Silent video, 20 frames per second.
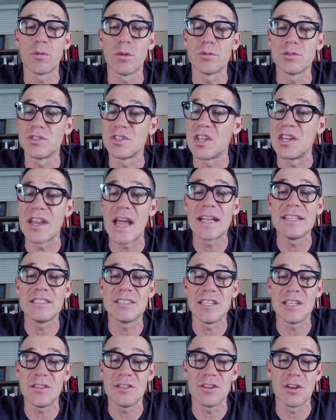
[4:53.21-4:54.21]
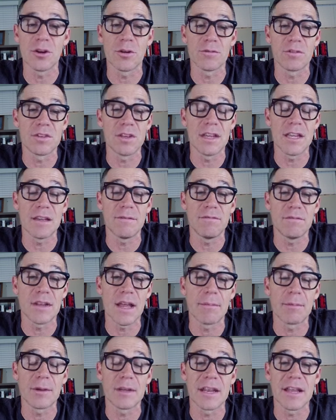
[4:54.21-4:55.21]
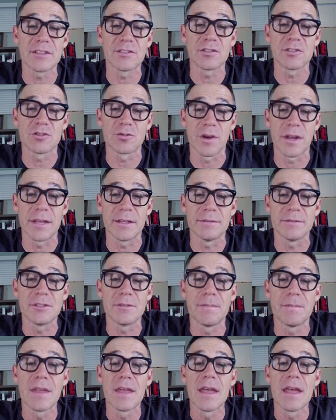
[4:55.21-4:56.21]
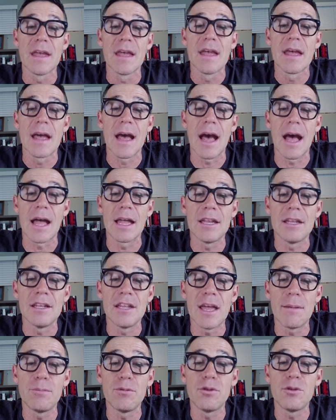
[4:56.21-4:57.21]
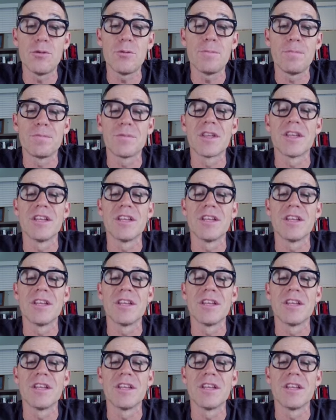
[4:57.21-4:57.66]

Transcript: which is the 19th year of King Nebuchadnezzar's reign, Nebuzaradan